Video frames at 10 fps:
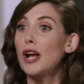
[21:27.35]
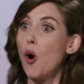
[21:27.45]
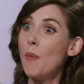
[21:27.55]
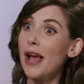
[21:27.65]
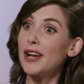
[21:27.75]
just like,
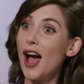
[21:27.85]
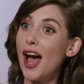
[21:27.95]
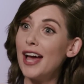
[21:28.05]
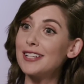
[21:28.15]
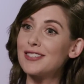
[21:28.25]
oh my
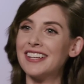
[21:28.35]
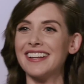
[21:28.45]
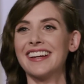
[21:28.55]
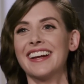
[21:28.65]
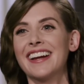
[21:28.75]

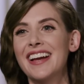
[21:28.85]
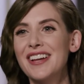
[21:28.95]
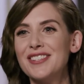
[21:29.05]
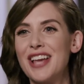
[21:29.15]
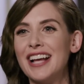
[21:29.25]
god, it's